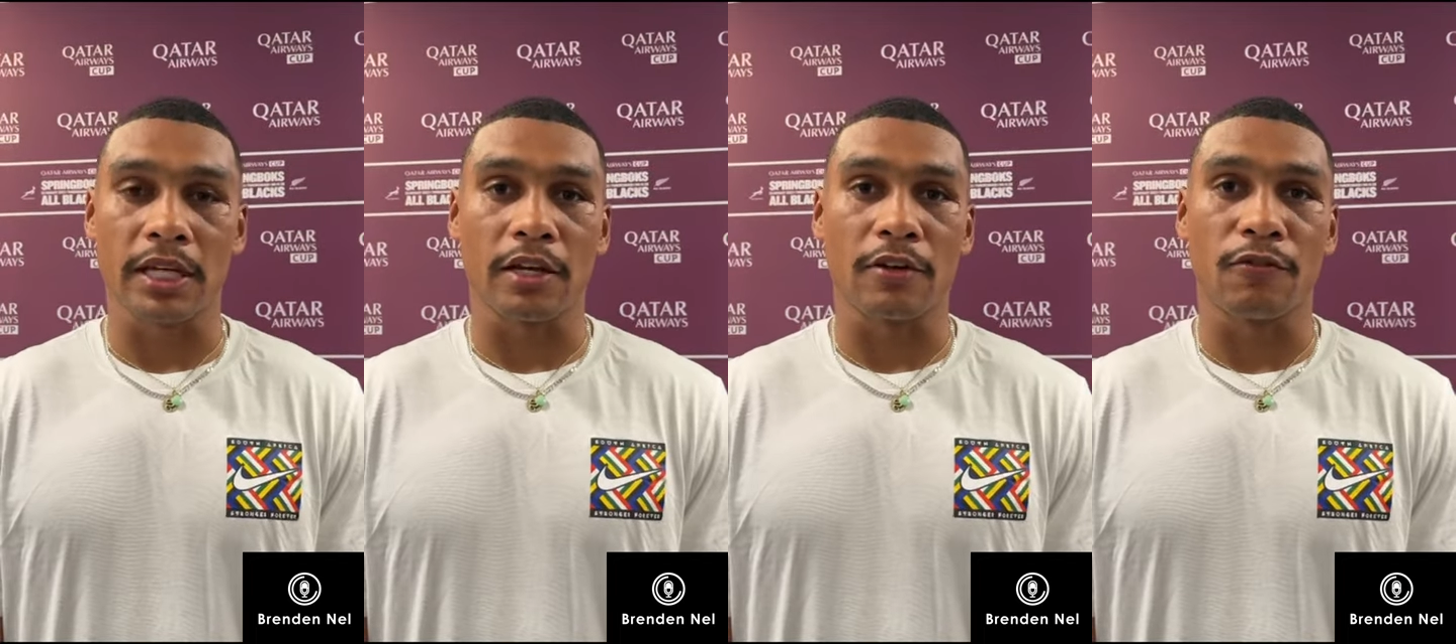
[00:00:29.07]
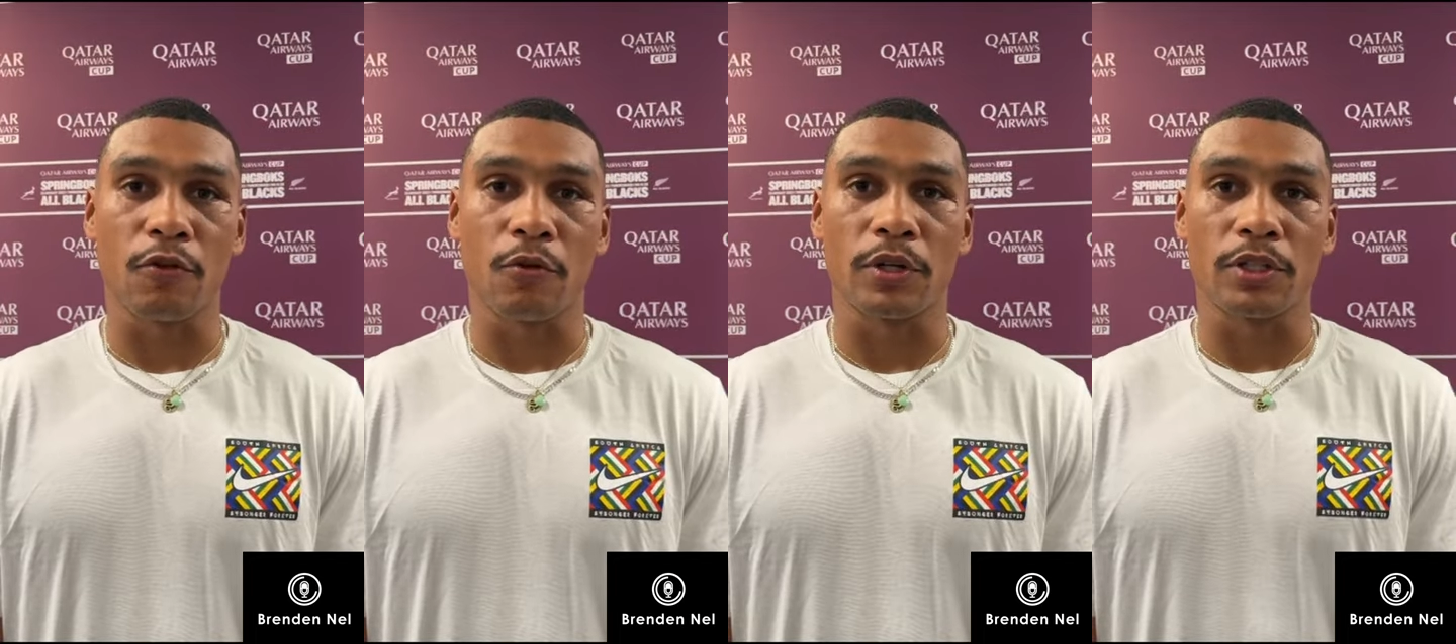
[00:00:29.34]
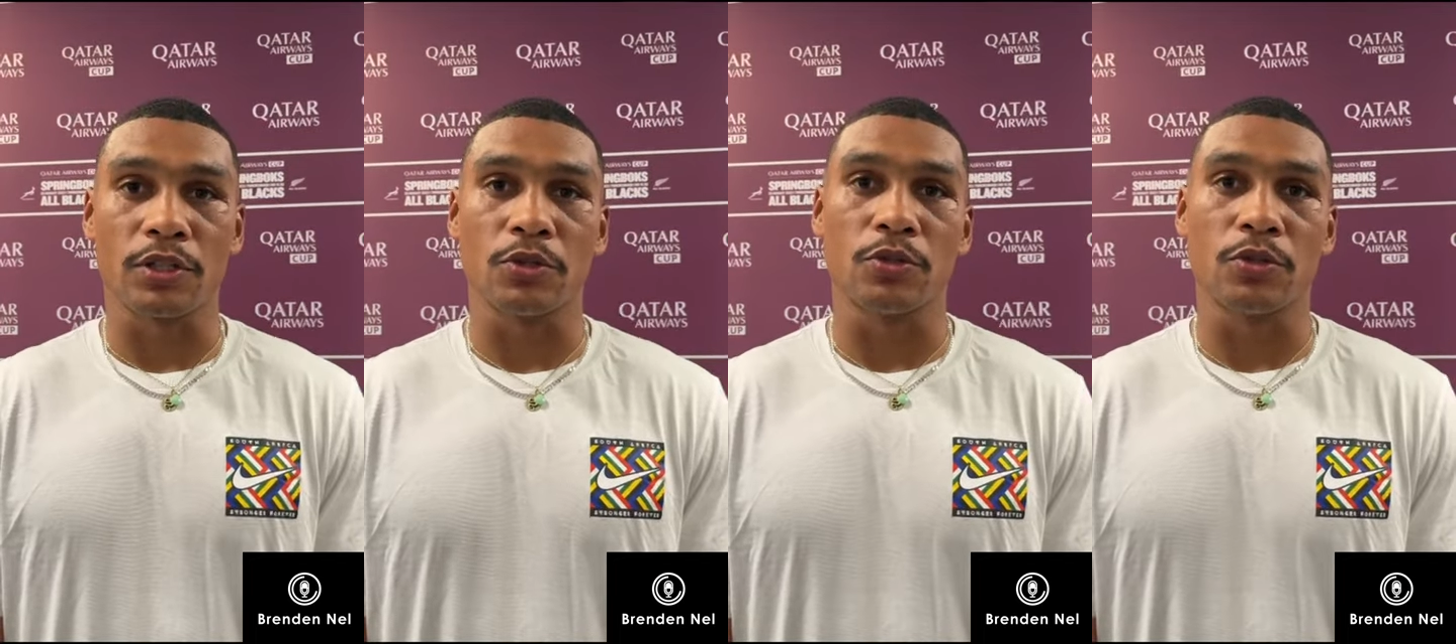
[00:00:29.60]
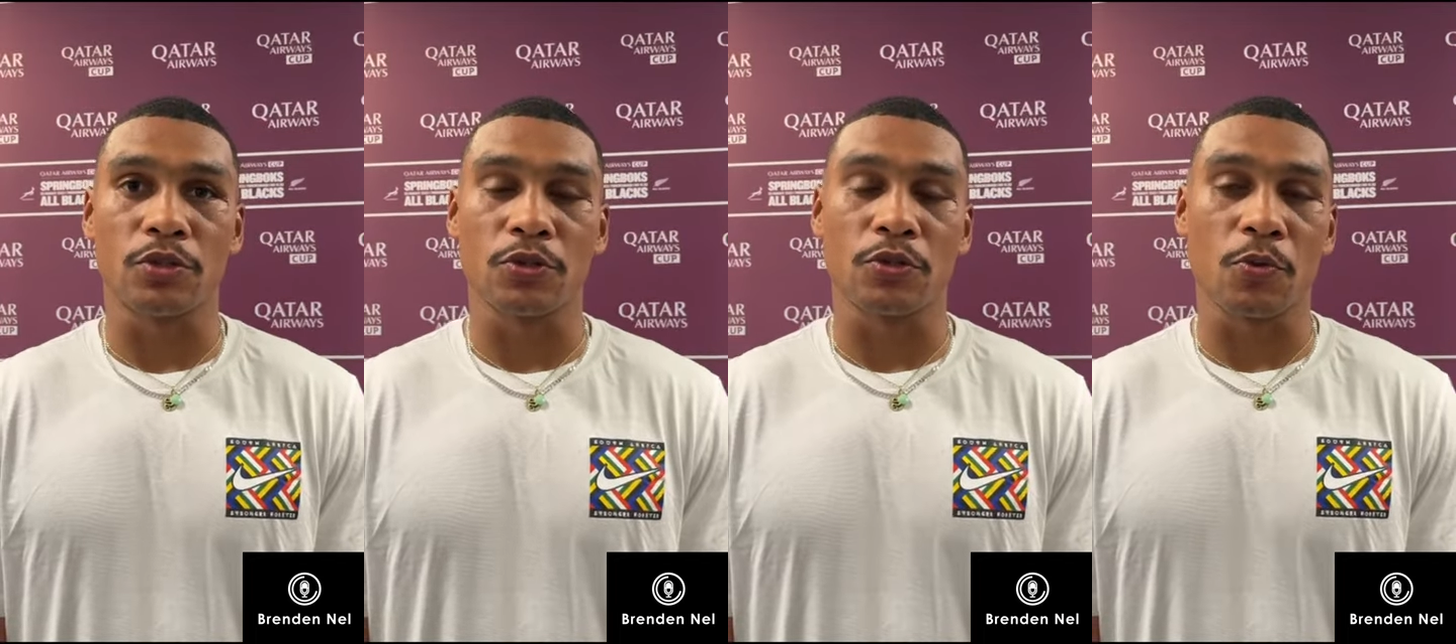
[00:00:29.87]
take it forward
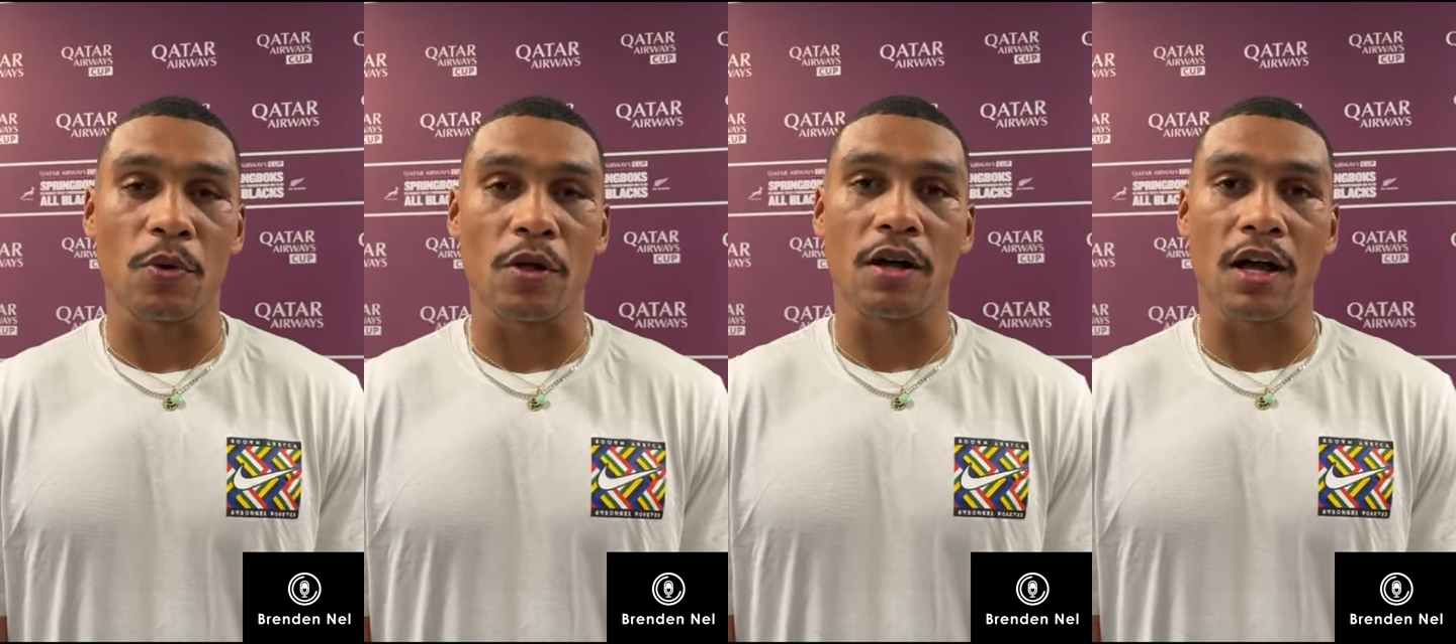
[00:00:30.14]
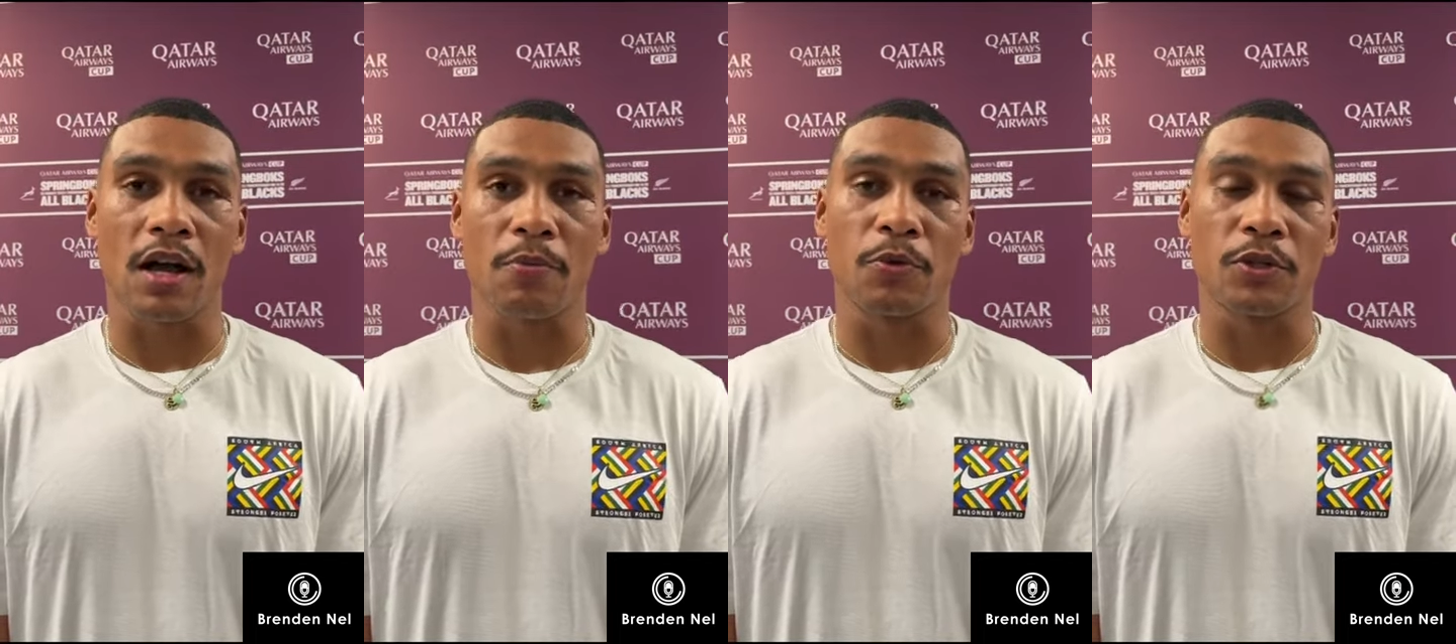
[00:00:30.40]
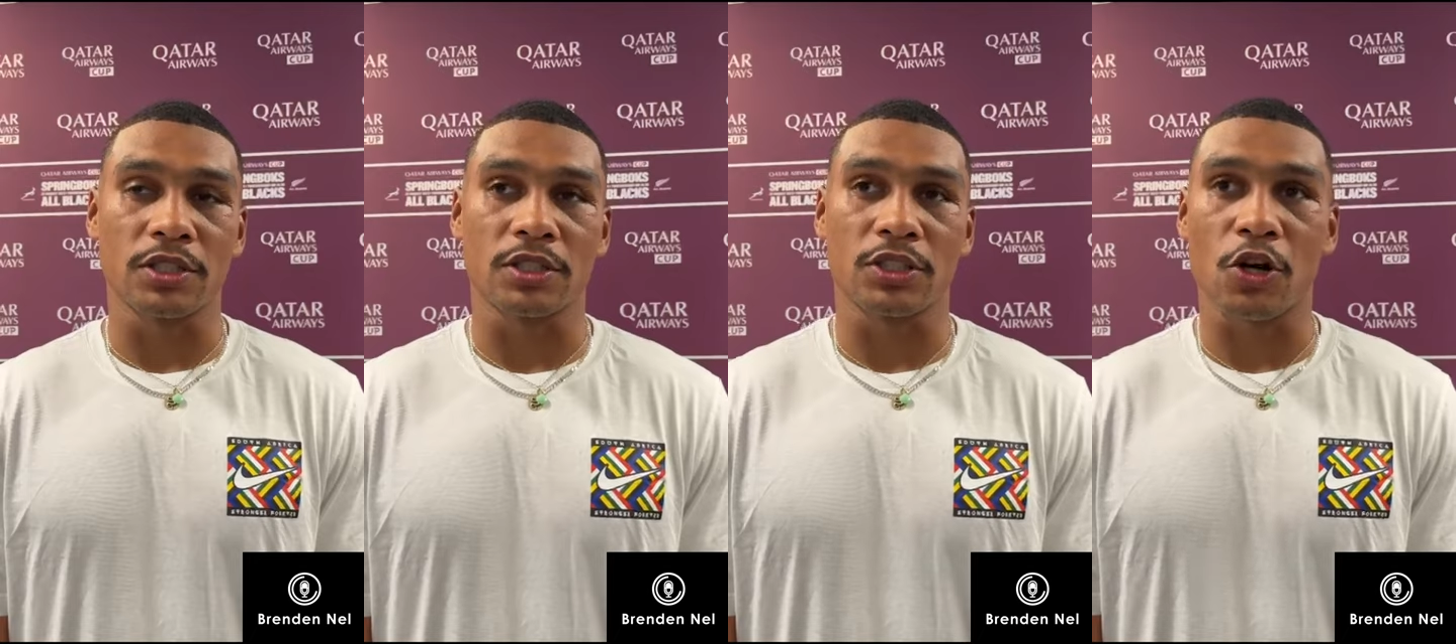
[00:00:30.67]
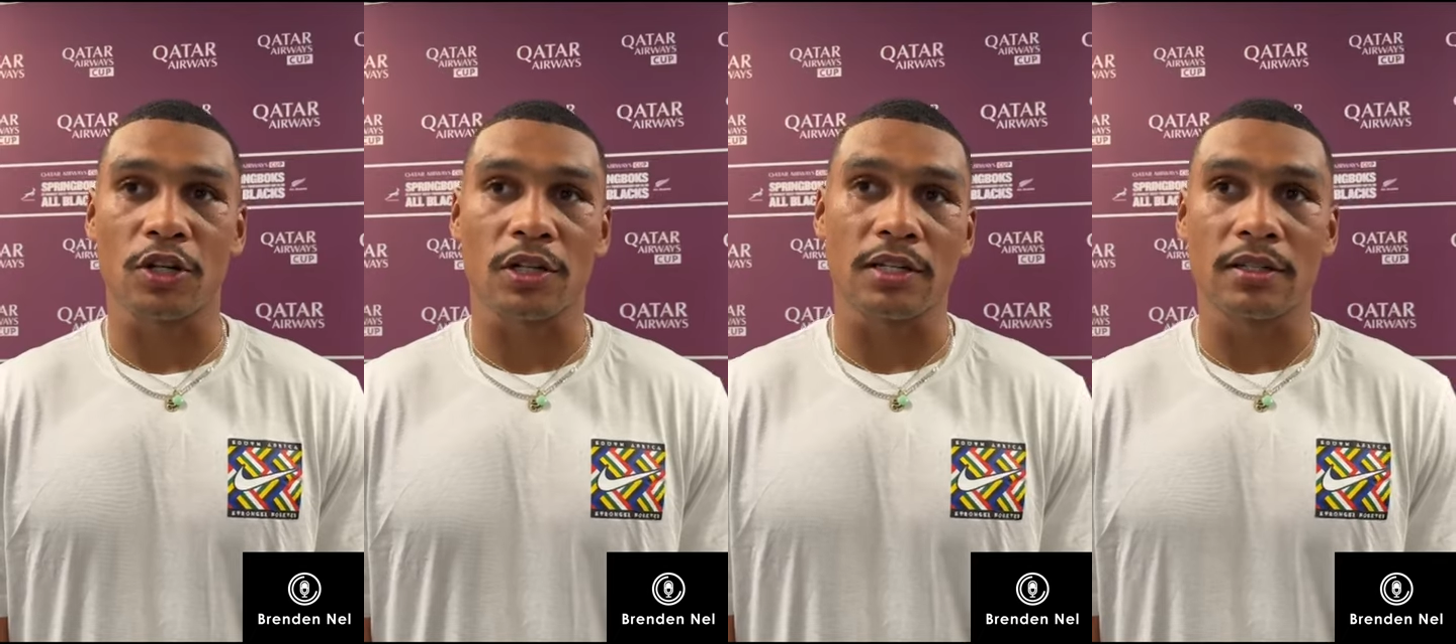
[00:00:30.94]
to to the World World Cup, which
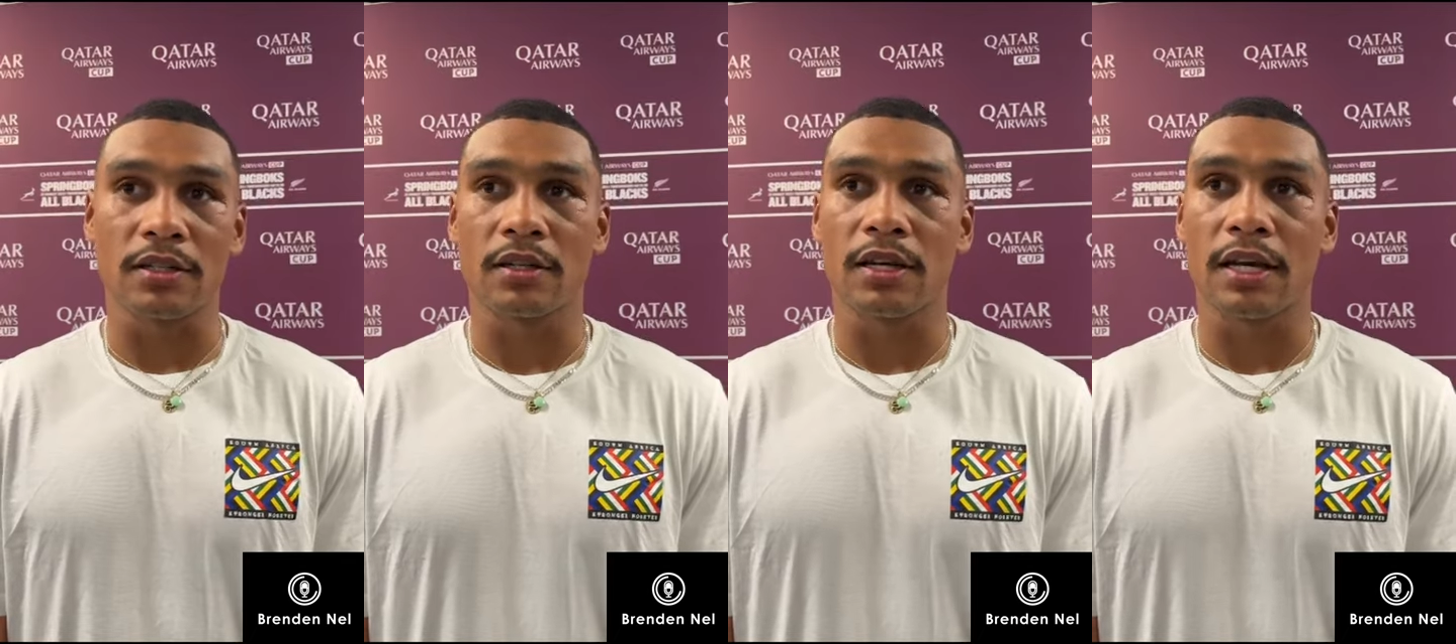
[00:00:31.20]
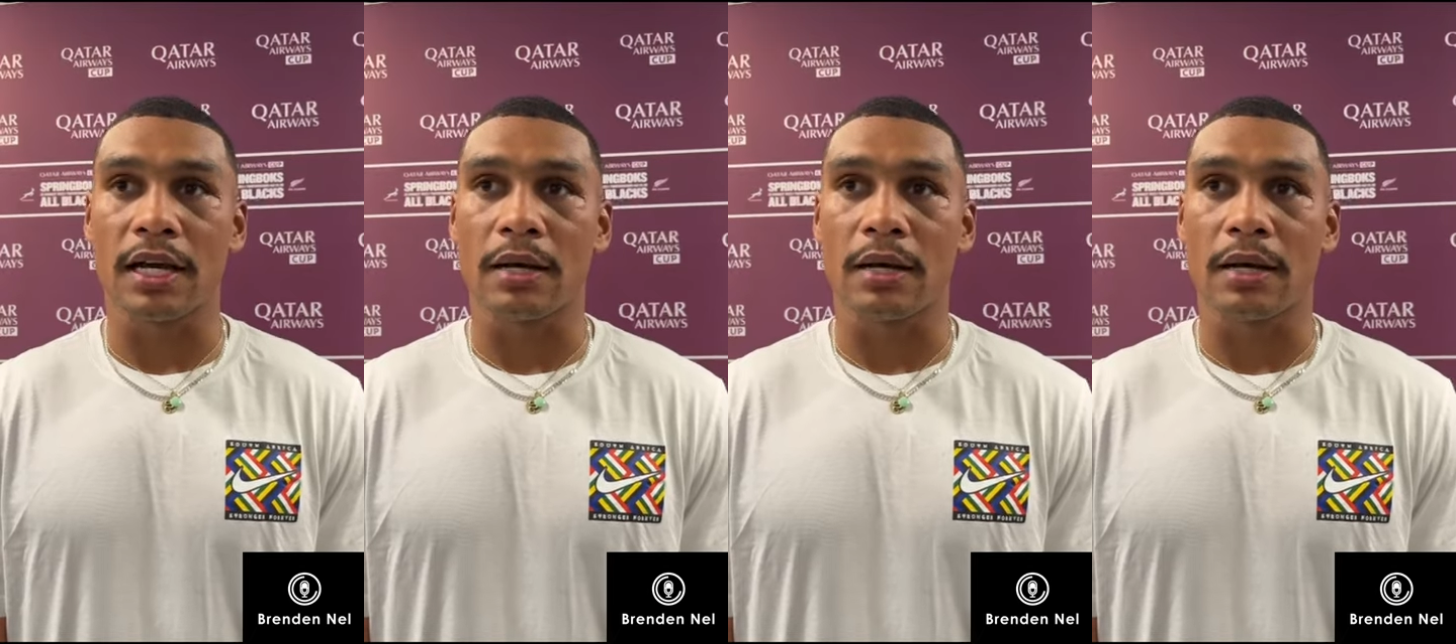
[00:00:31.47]
is Scotland.